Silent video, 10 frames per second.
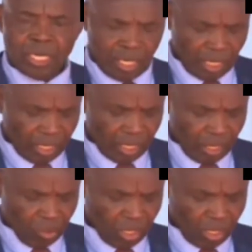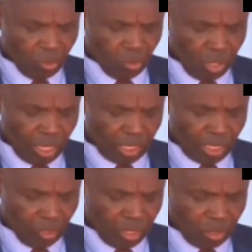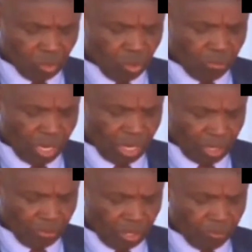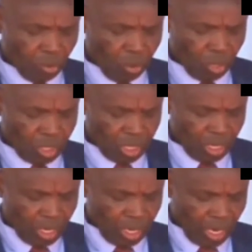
including junior secondary school management boards